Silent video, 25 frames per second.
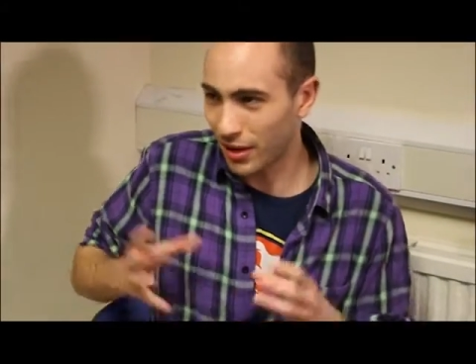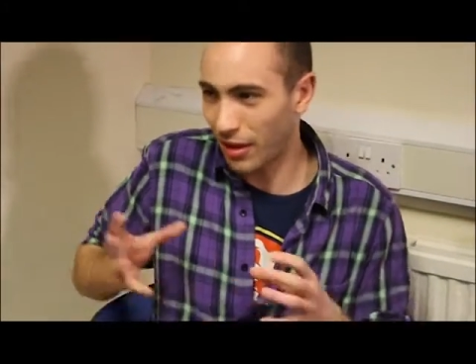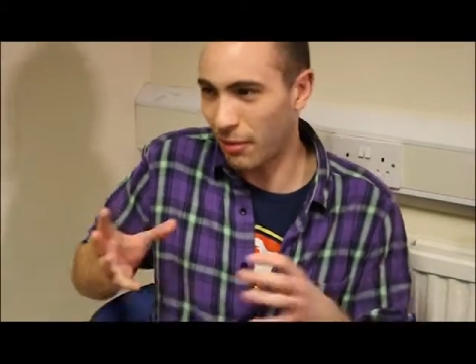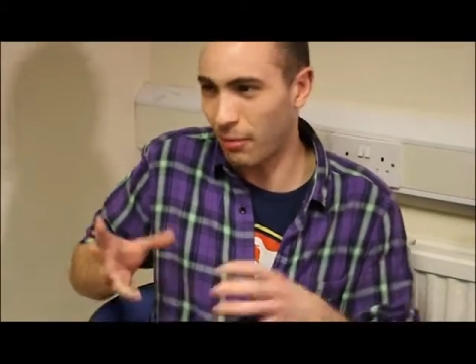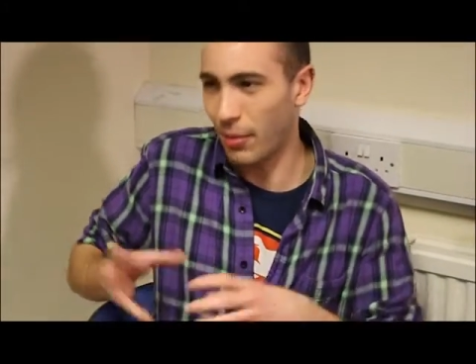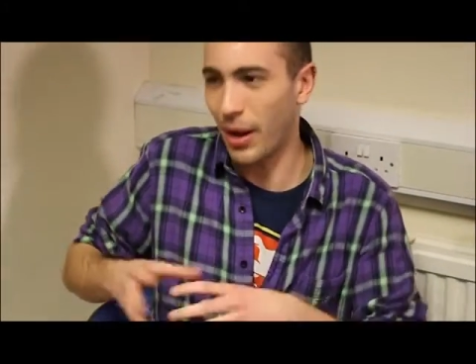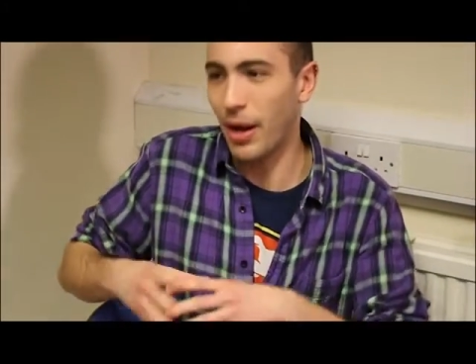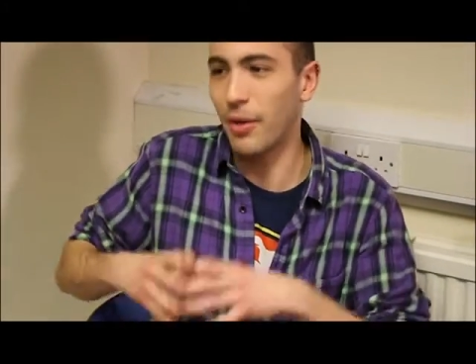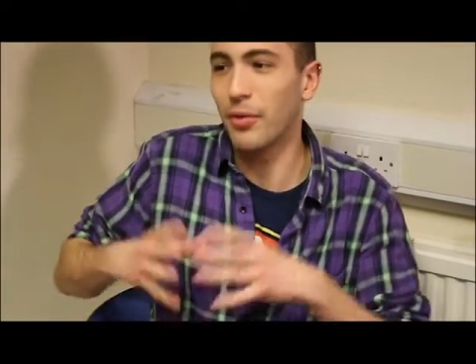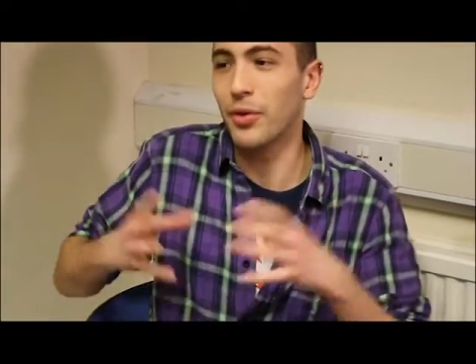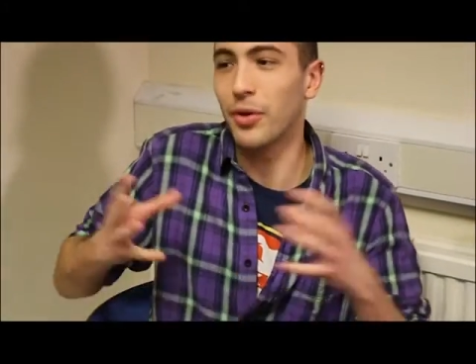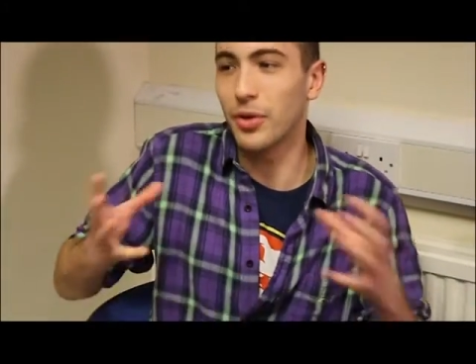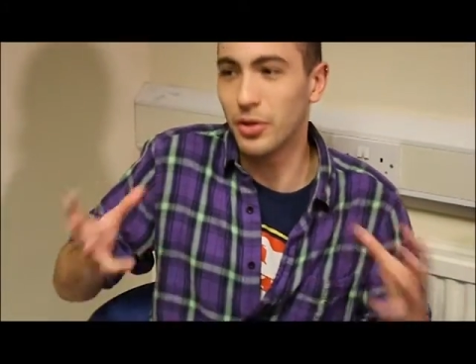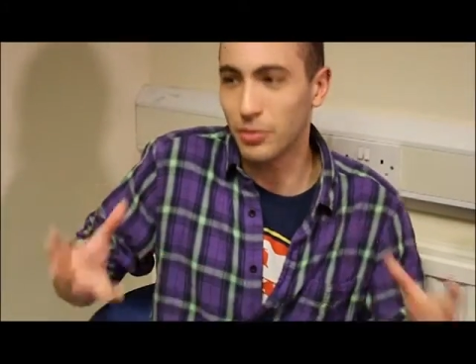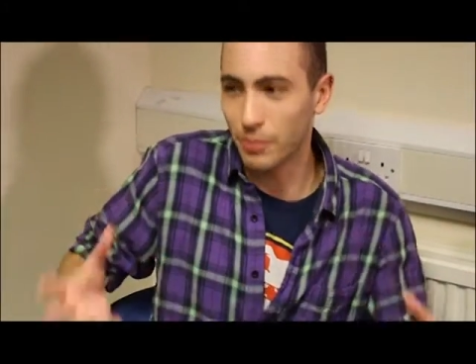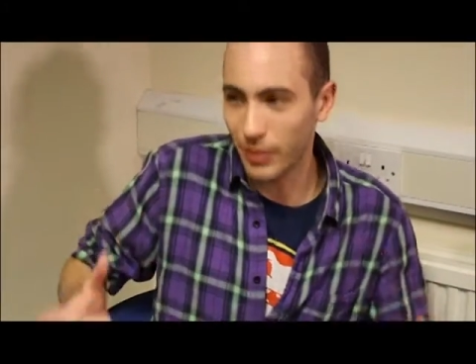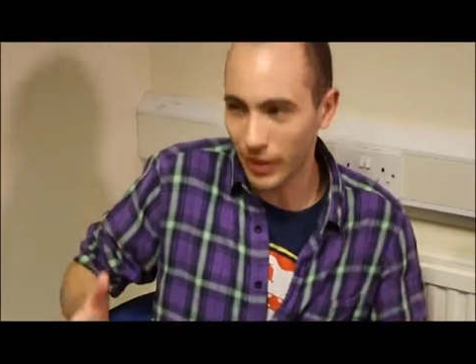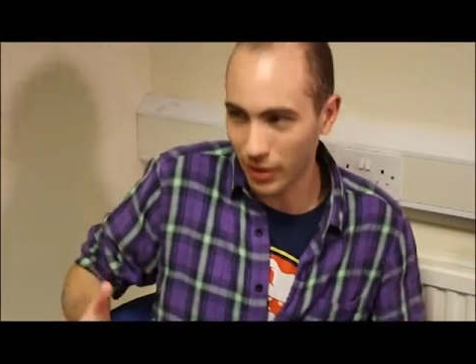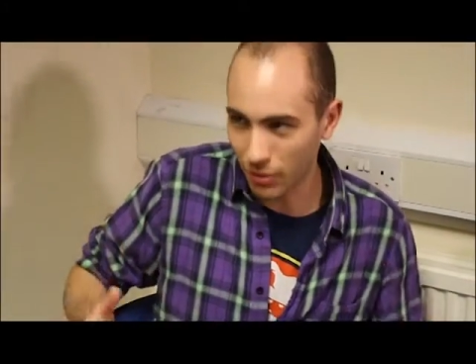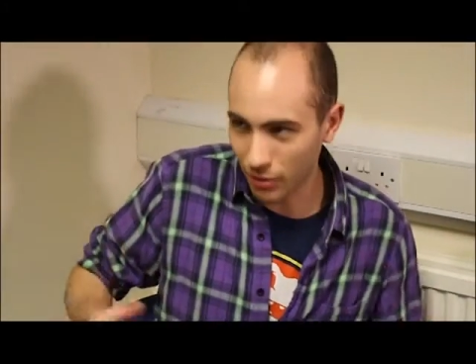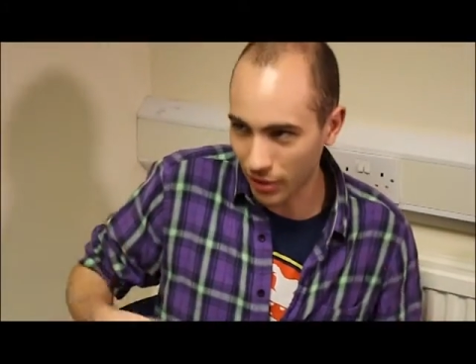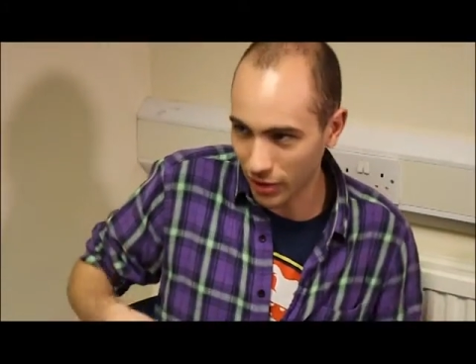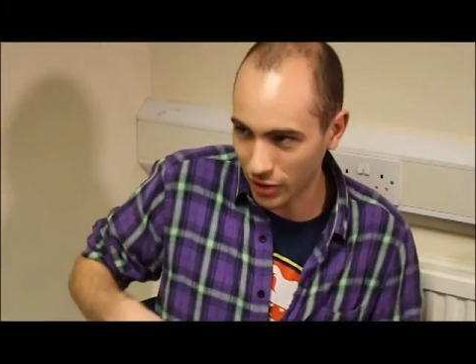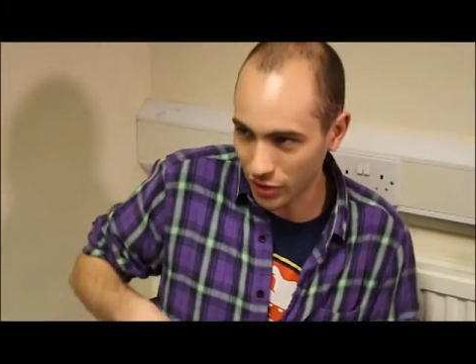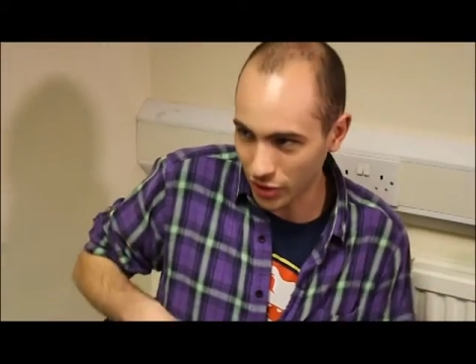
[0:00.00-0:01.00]
about those big
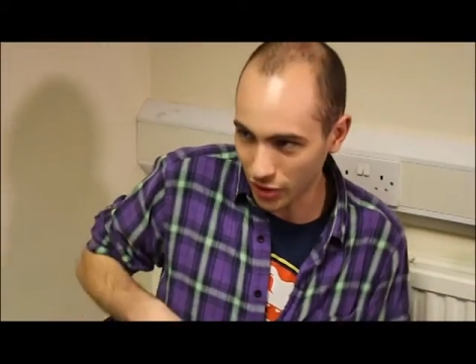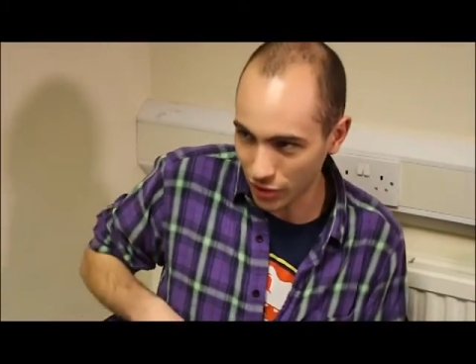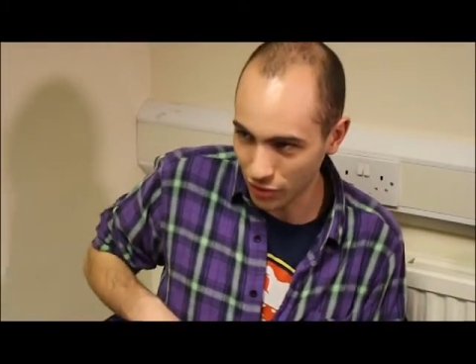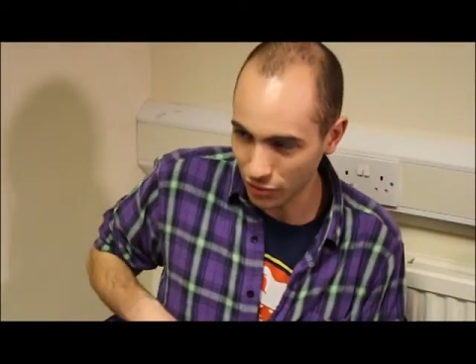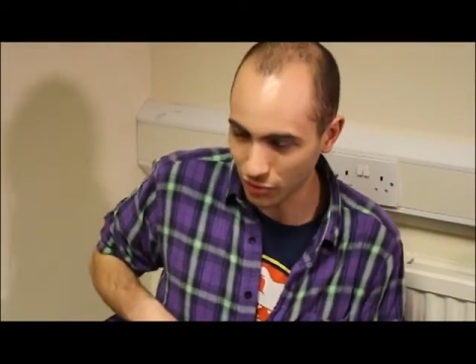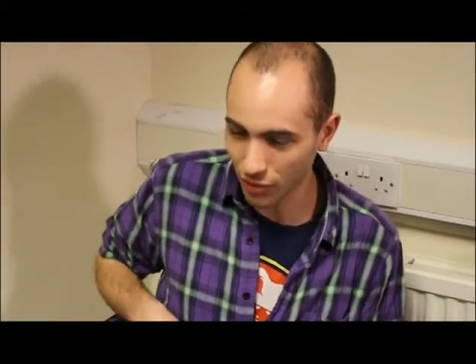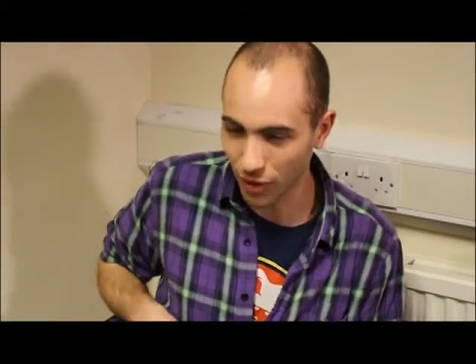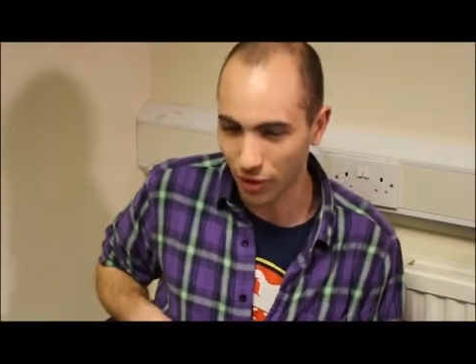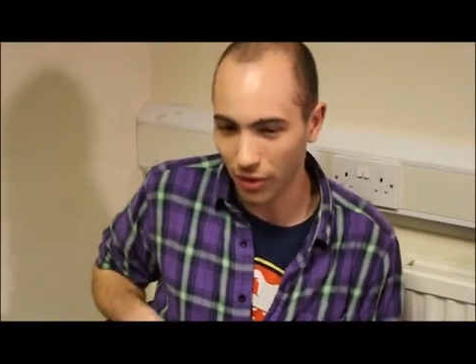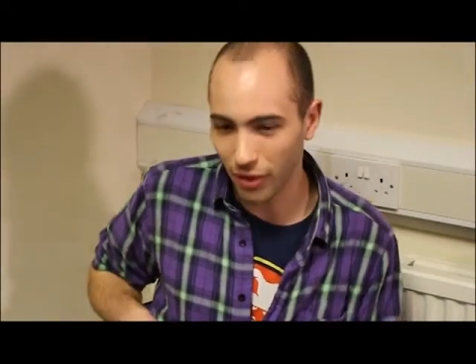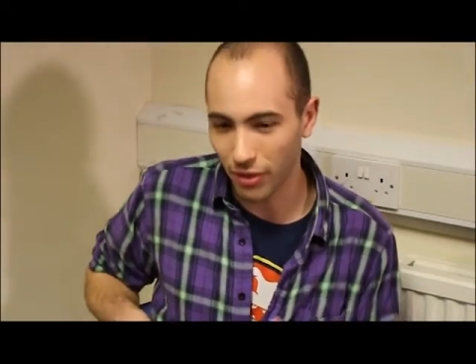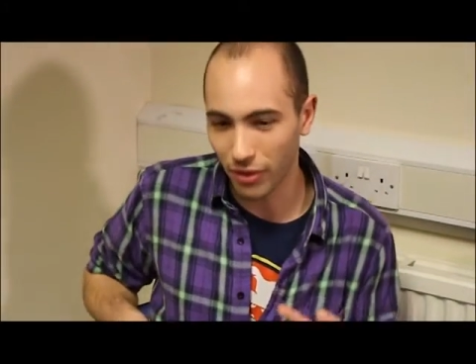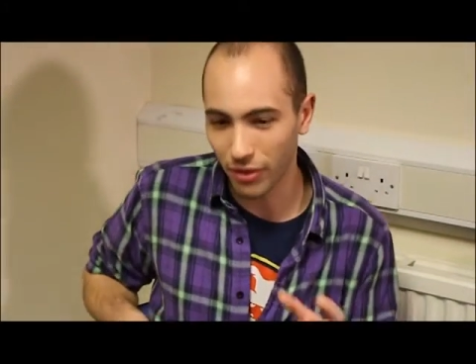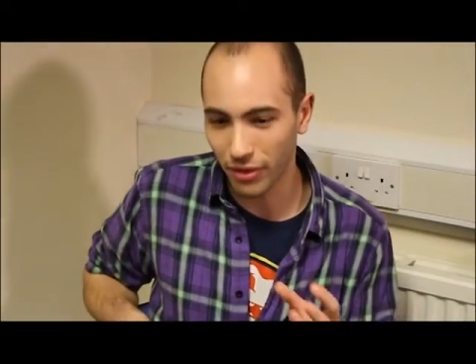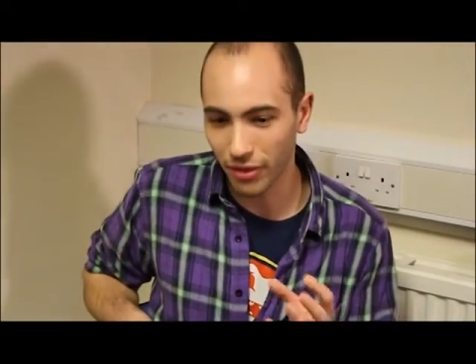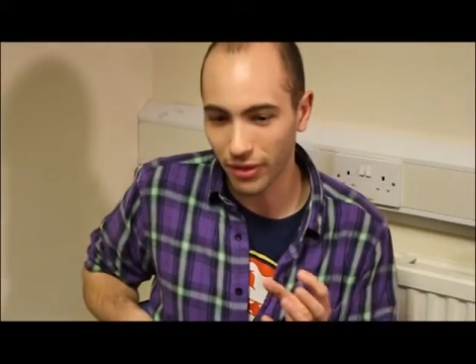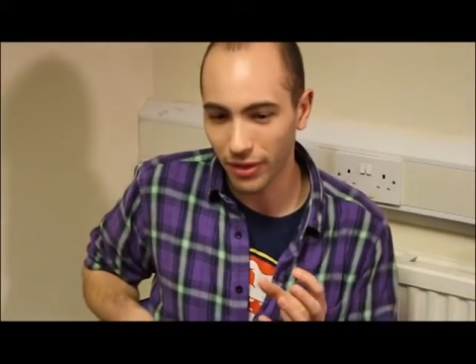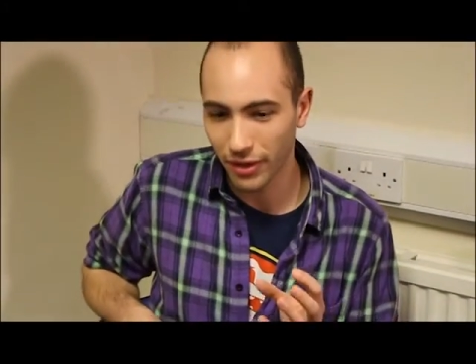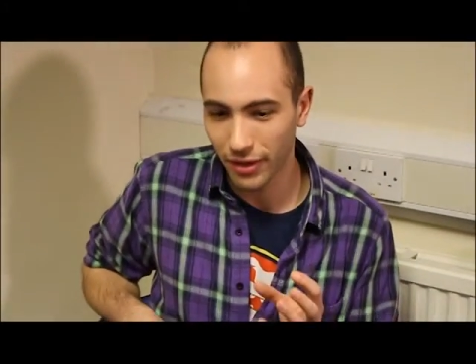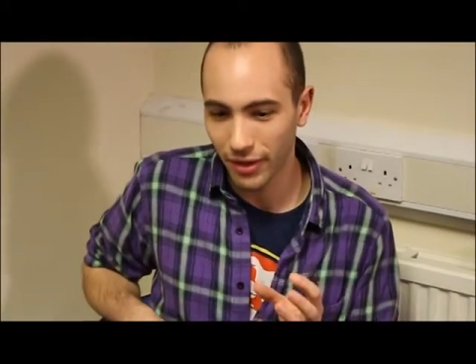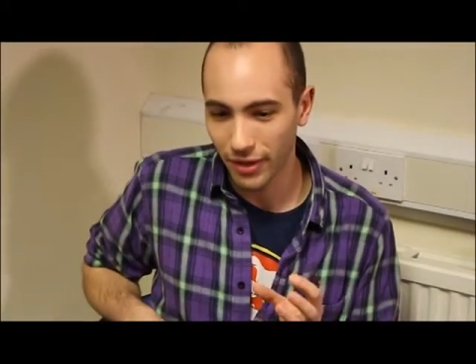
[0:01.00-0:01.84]
questions rather than